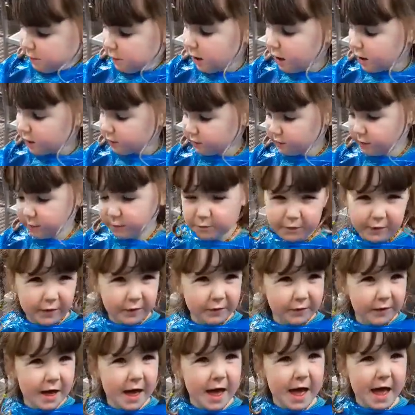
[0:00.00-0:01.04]
I've got
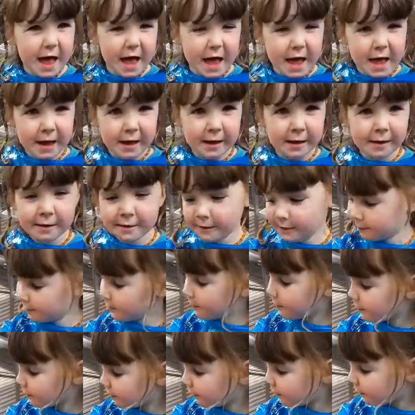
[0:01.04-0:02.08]
brown
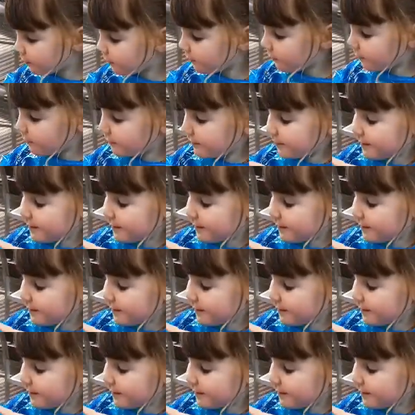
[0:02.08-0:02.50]
hair.